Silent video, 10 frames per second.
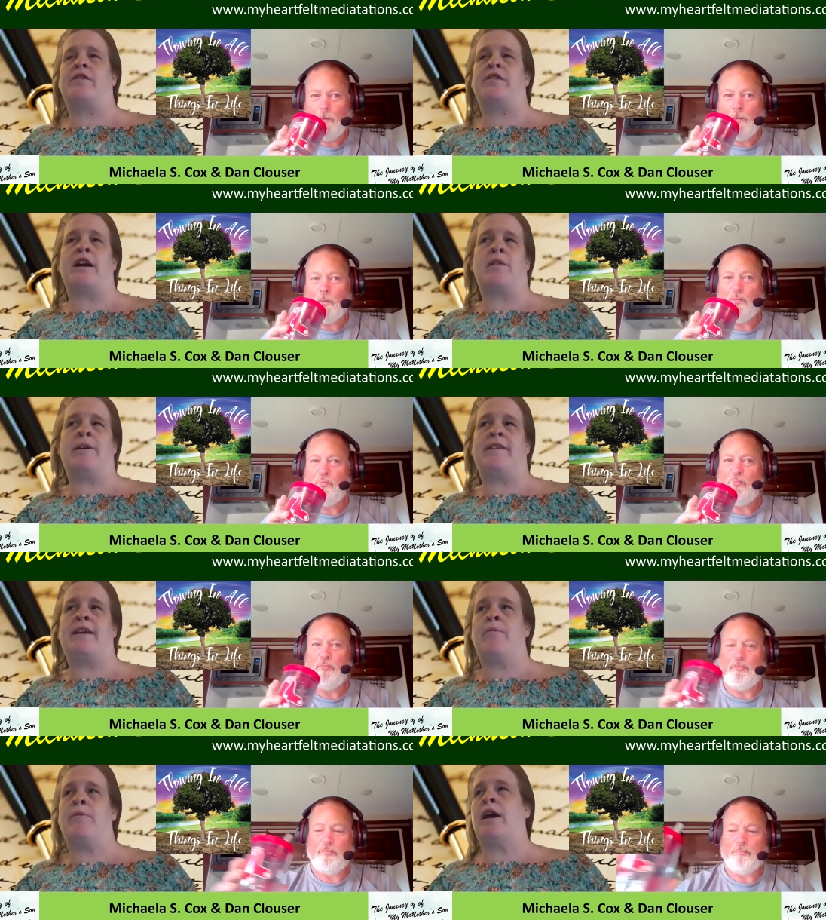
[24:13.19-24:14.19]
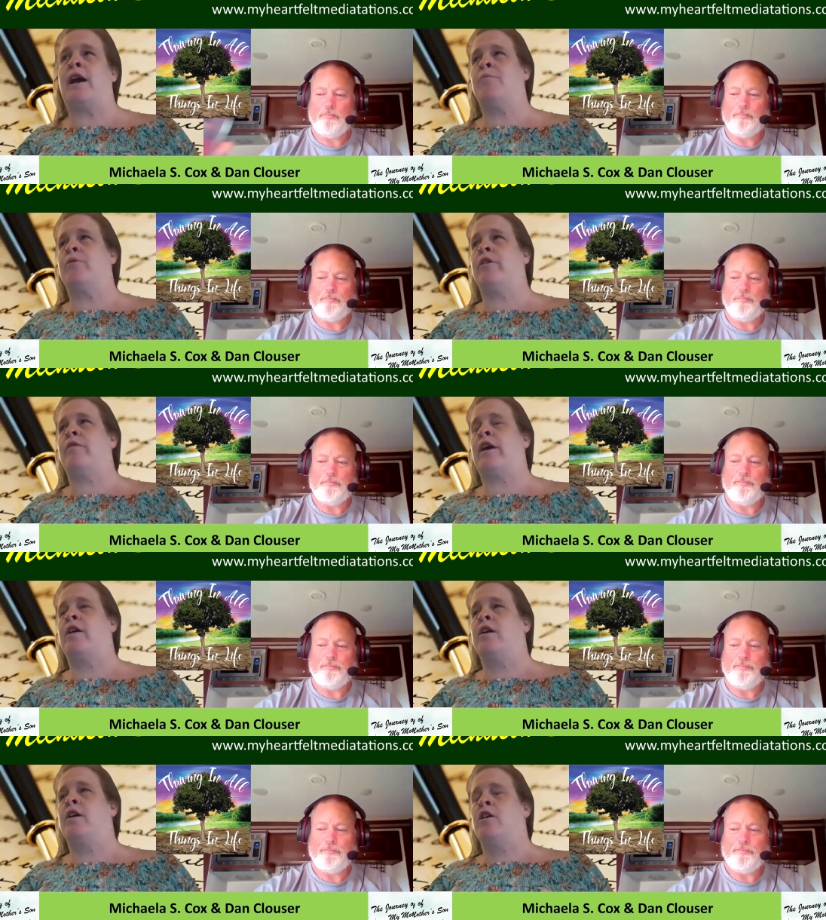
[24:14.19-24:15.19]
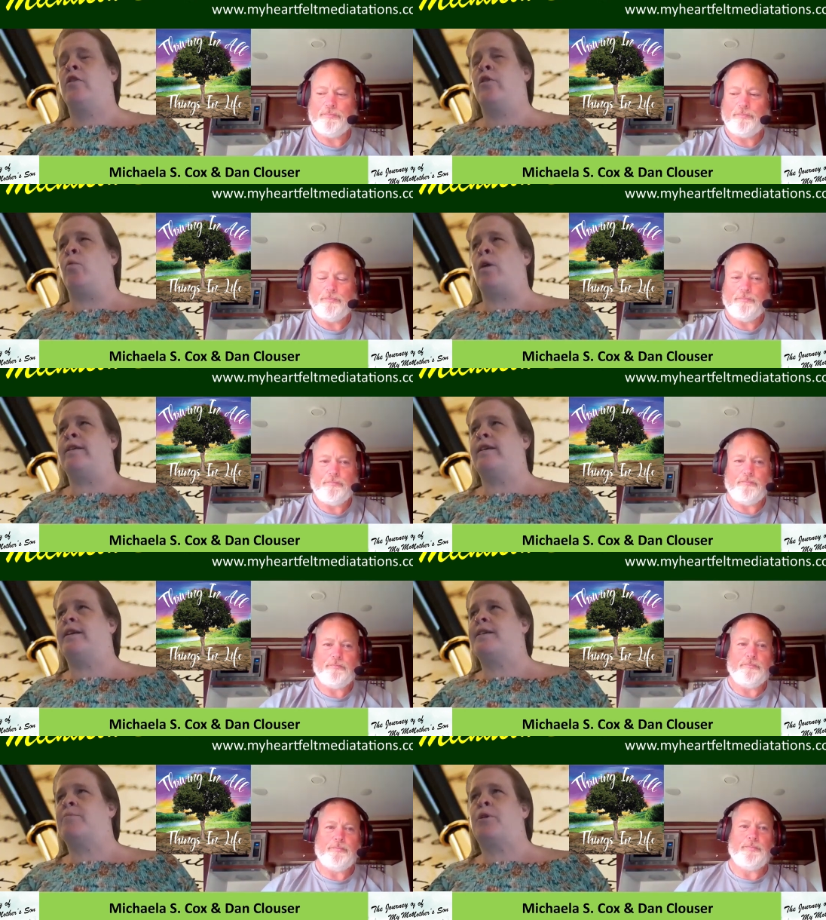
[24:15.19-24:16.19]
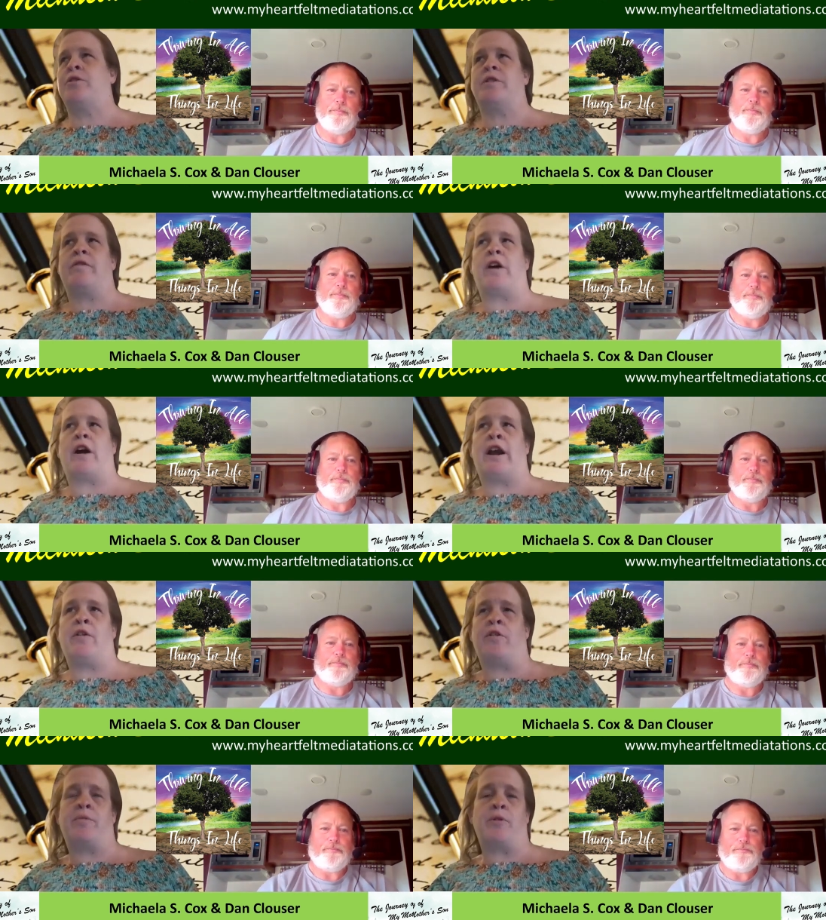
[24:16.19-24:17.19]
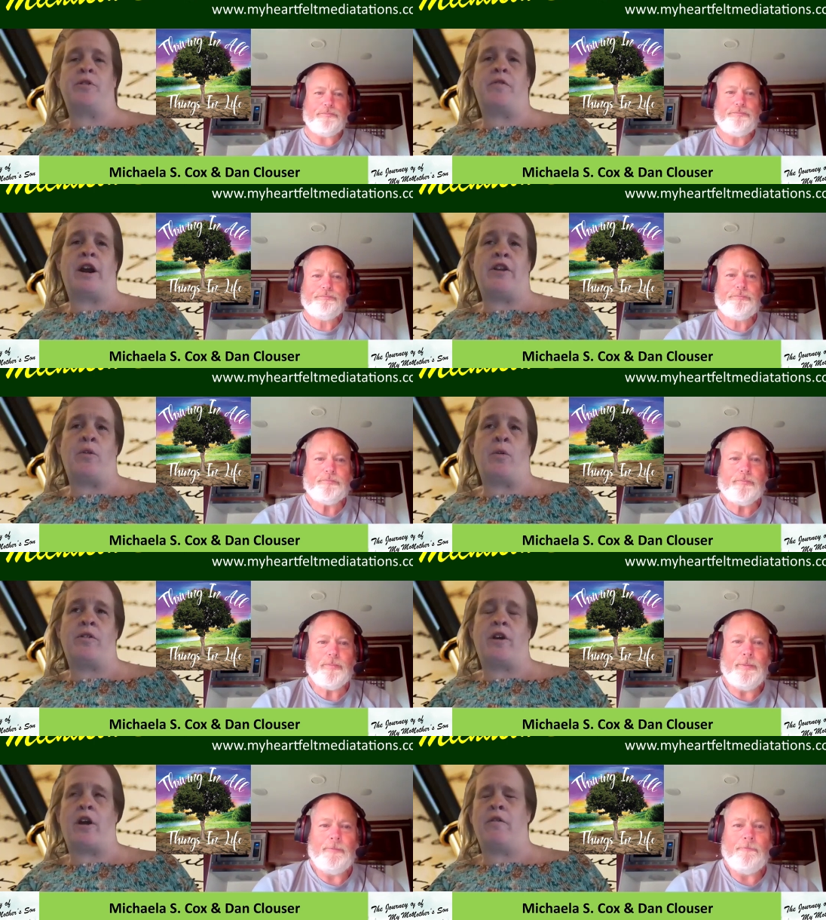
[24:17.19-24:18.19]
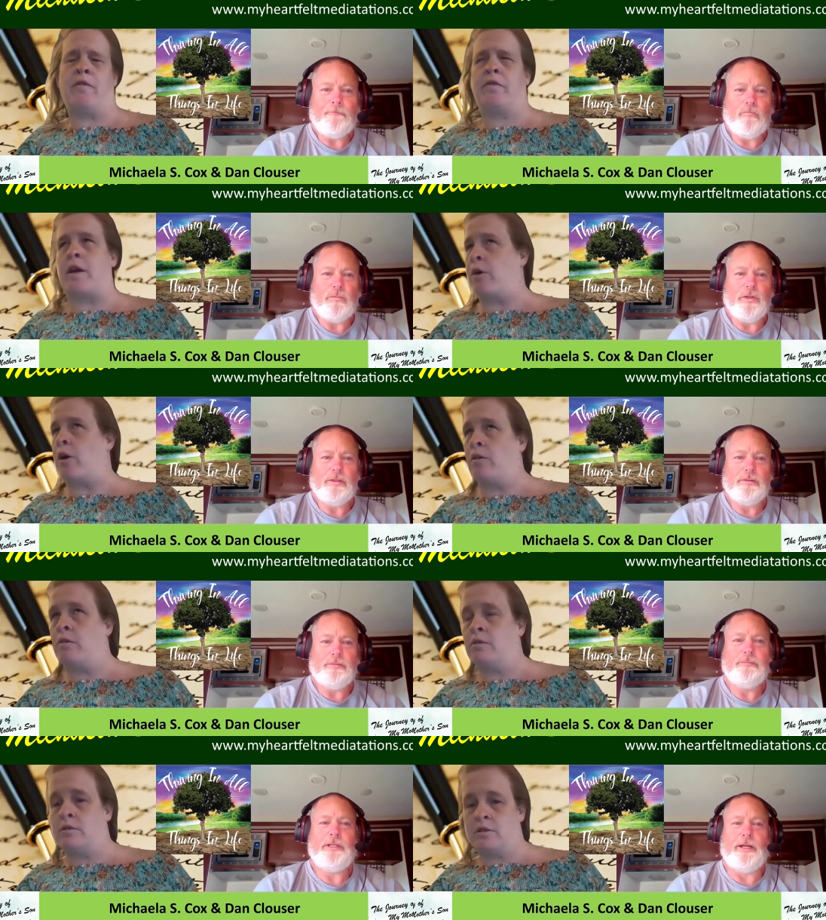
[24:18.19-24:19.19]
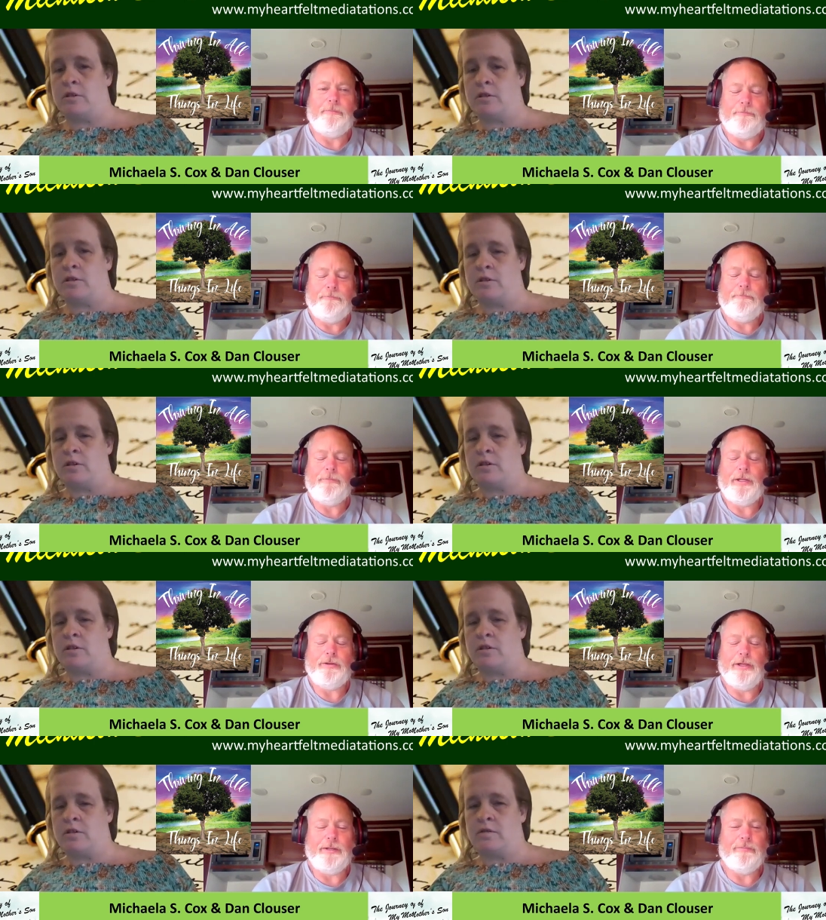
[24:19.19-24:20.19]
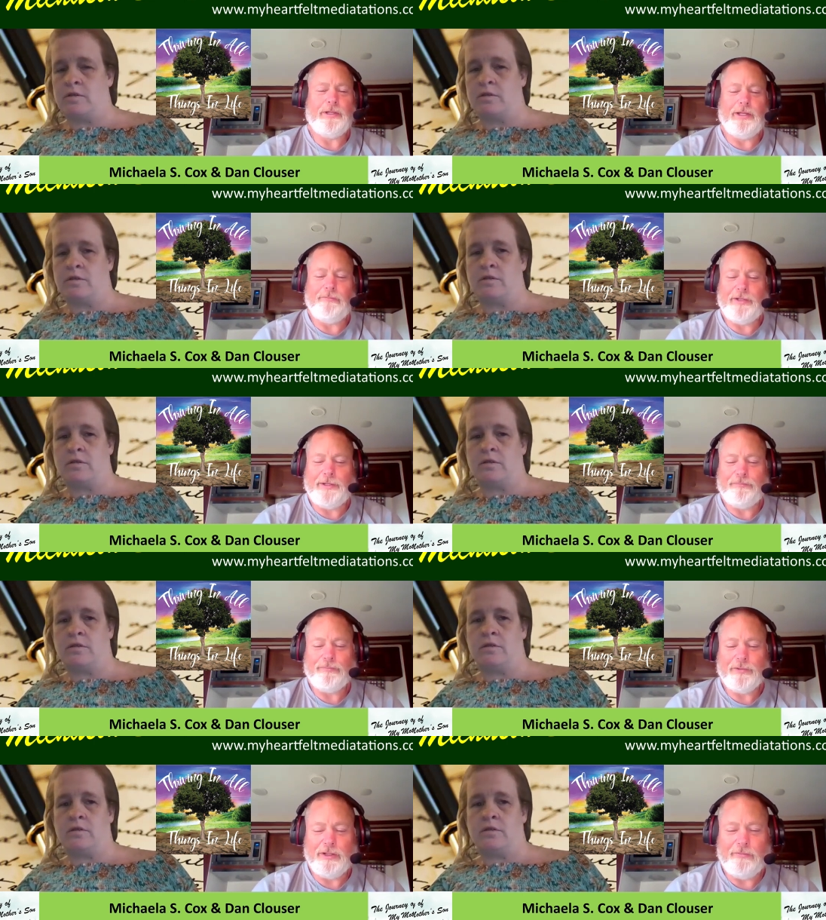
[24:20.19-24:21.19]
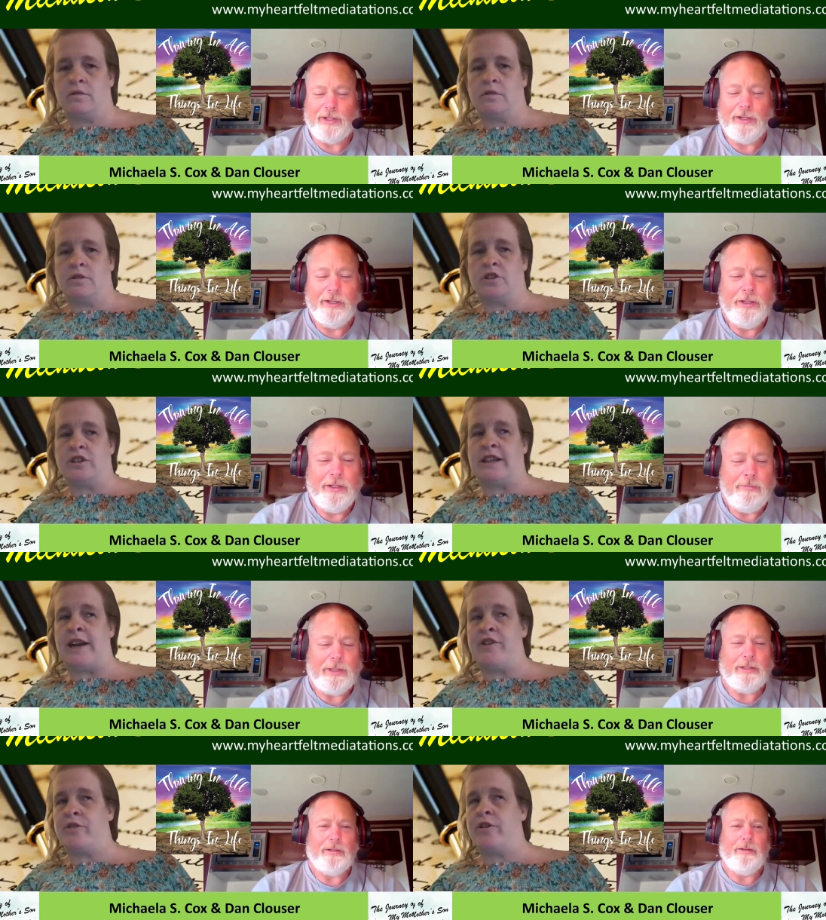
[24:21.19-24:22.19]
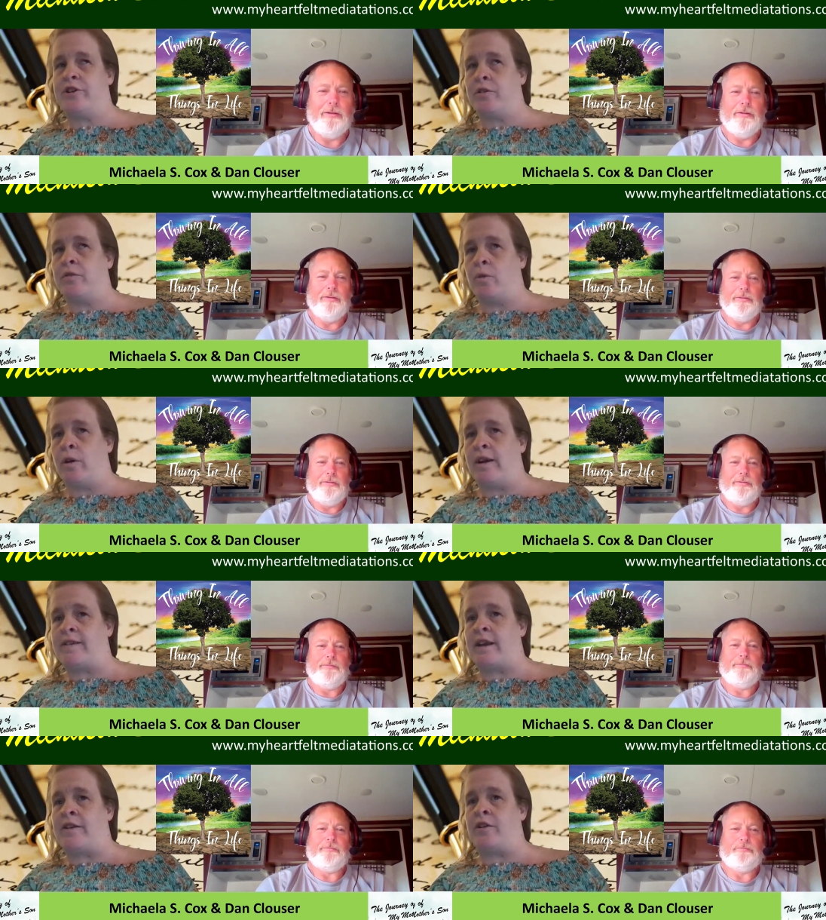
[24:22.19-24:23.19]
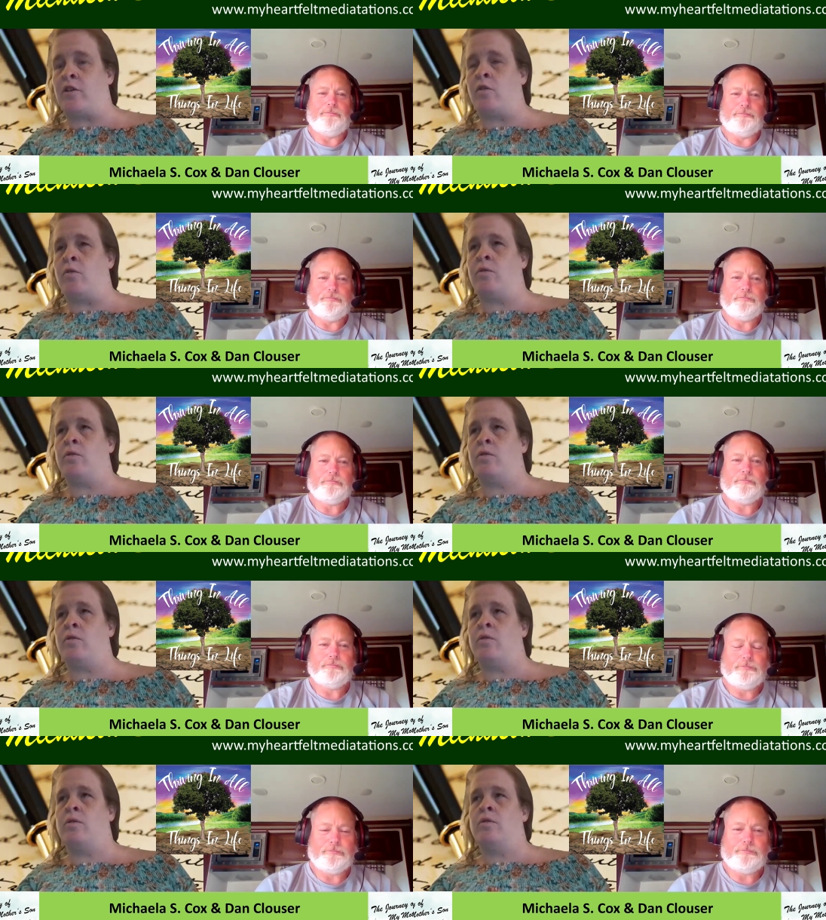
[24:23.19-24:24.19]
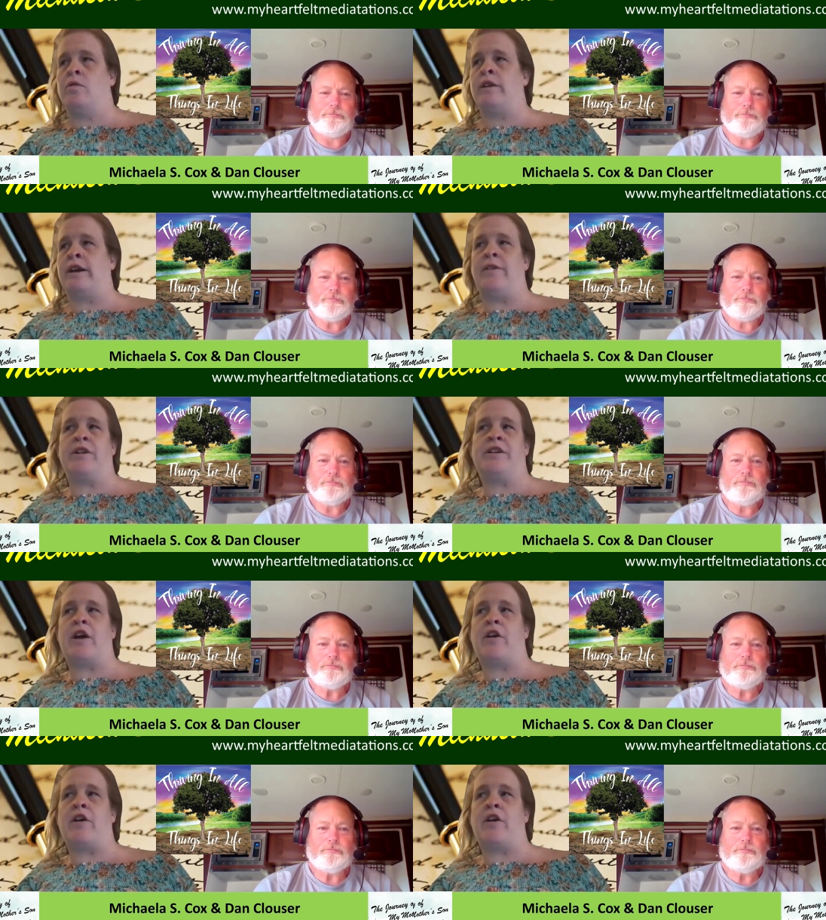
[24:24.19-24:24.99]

Speaker 1: it's not going to be the same. And I believe that the ones that it's supposed to find or supposed to find your stuff, they will.
Speaker 2: Yeah, I agree. I love that. I love that.
Speaker 1: So stay true to your voice and don't let anyone tell